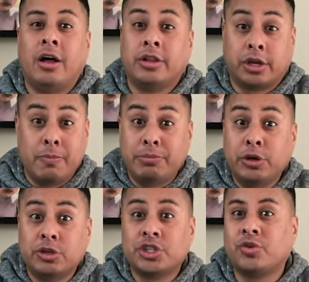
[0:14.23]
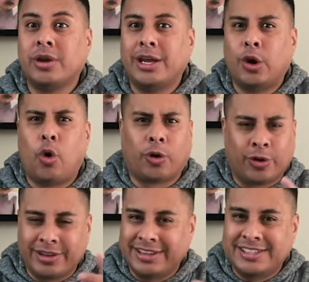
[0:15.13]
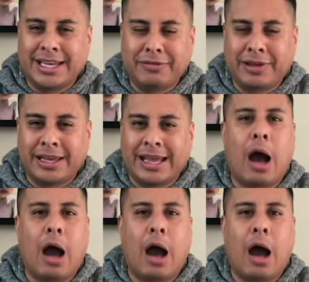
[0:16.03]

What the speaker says: the computer screen or the TV,